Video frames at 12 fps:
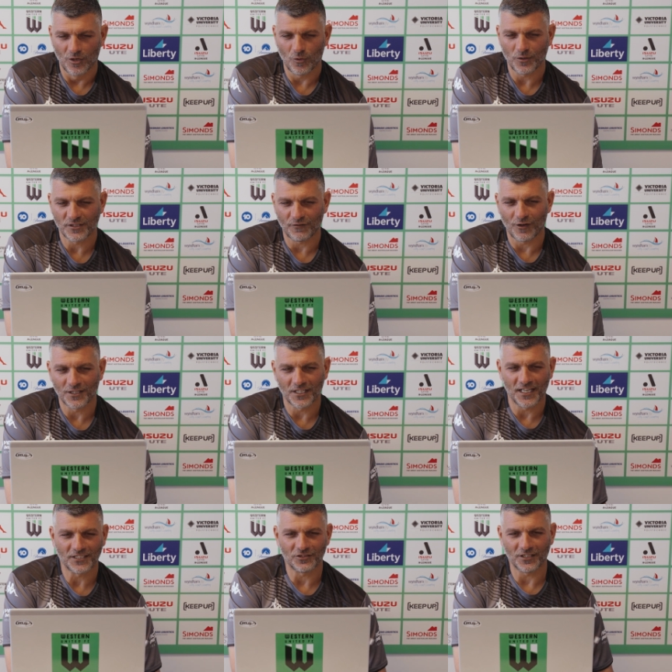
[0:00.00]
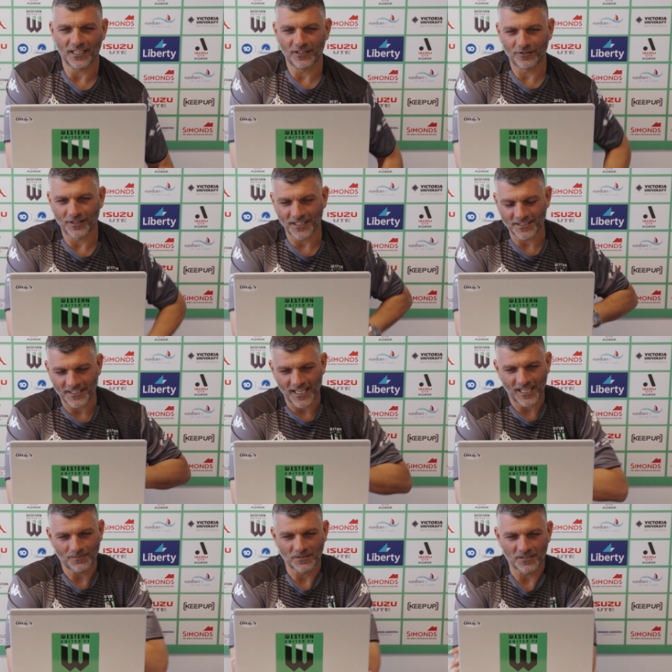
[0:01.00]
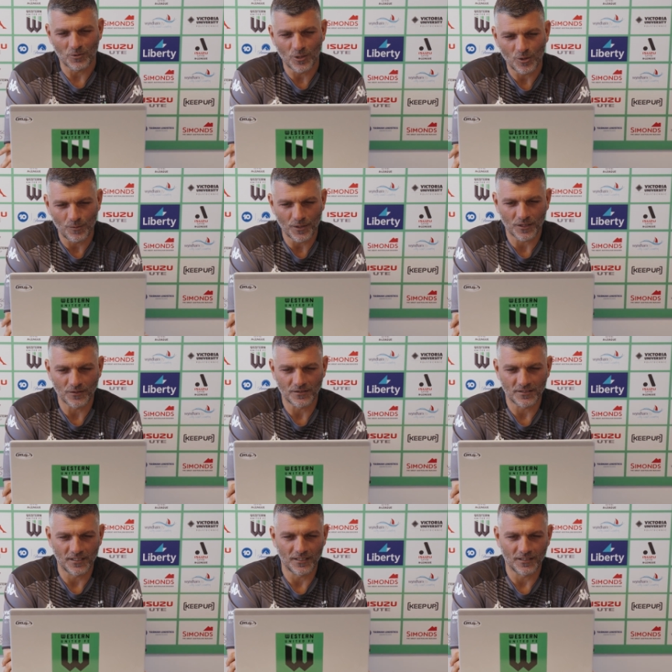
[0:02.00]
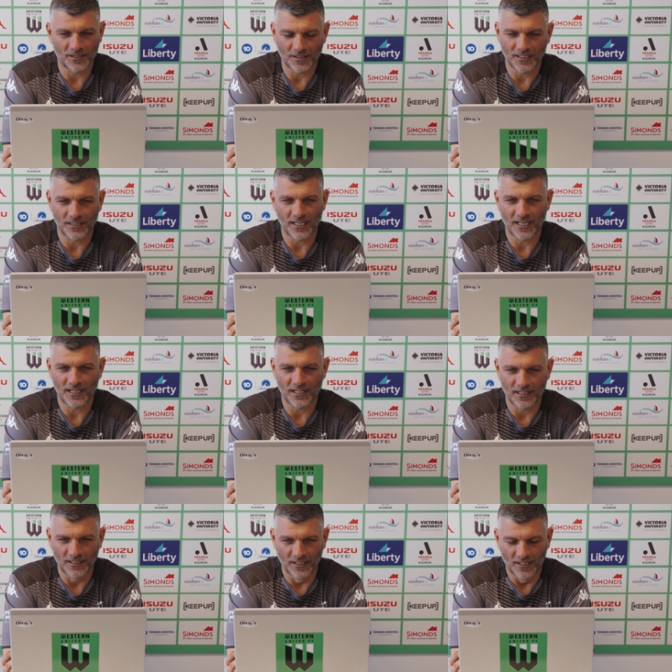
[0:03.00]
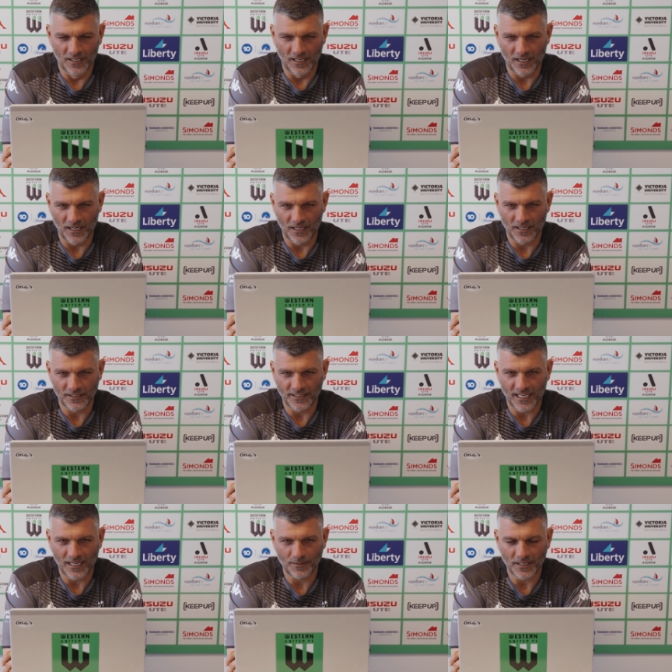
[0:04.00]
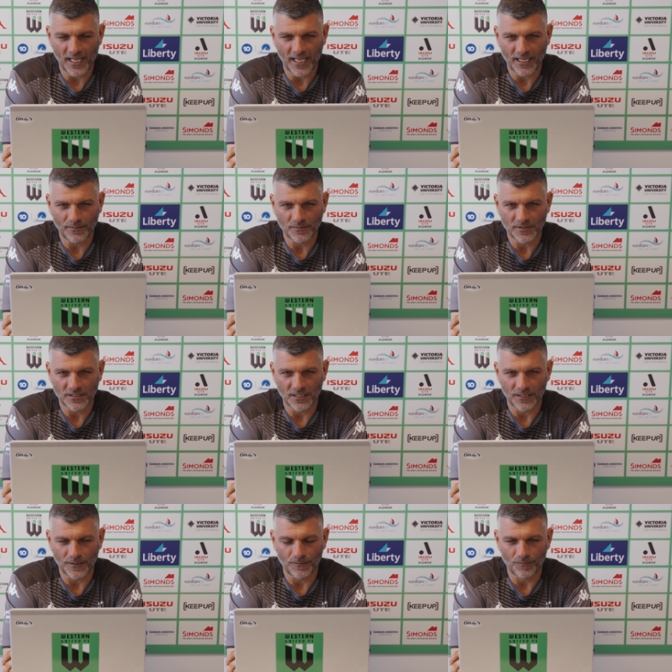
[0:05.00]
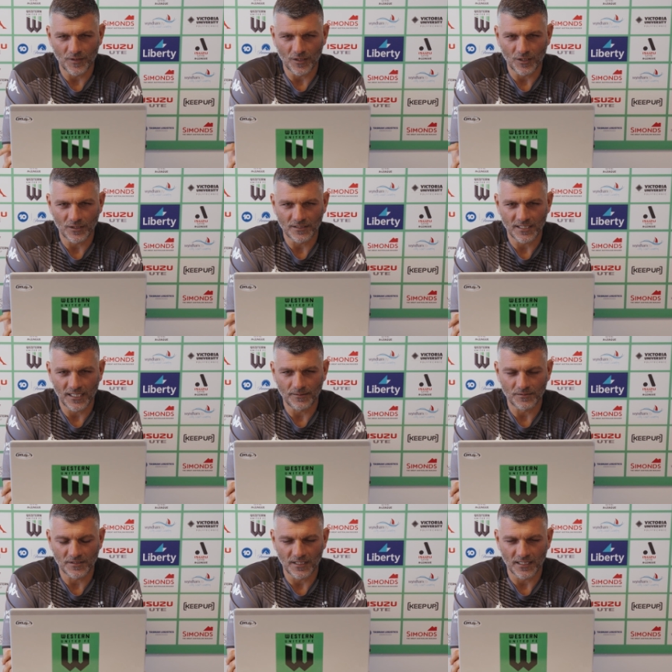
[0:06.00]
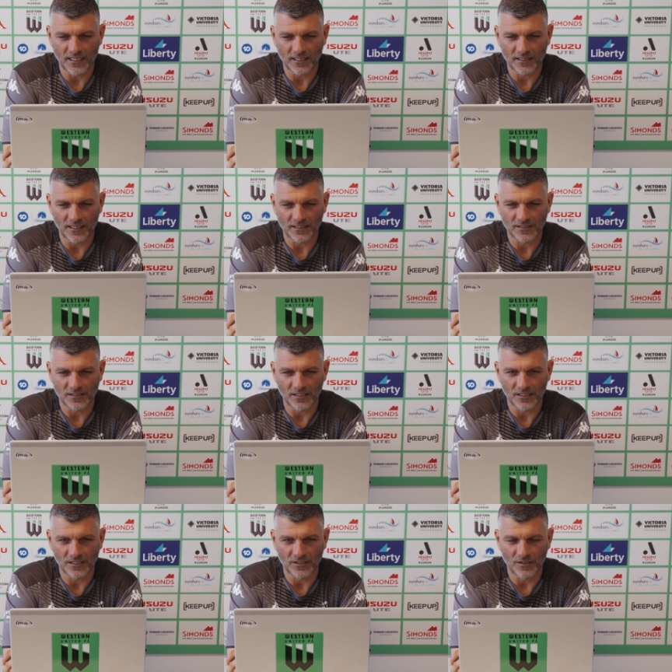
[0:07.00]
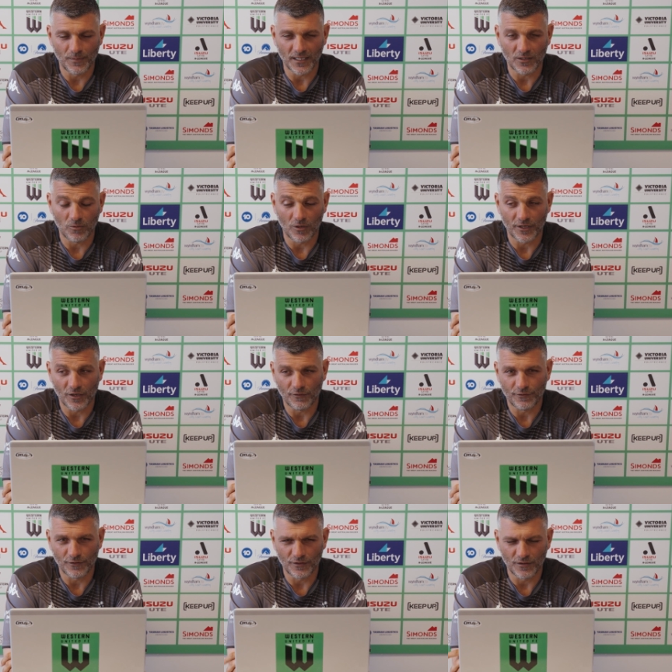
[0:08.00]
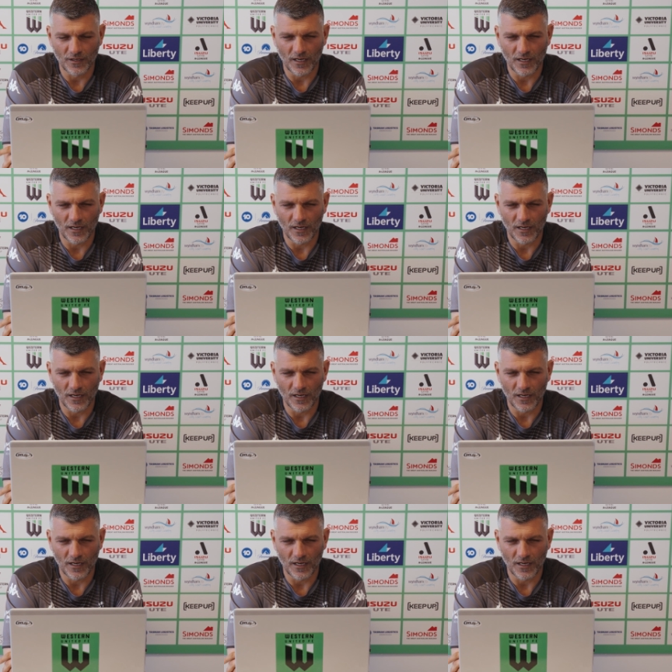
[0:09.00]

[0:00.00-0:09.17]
always find an extra gear in these games as well because, you know, they are derby games, you know, teams that you meet quite often.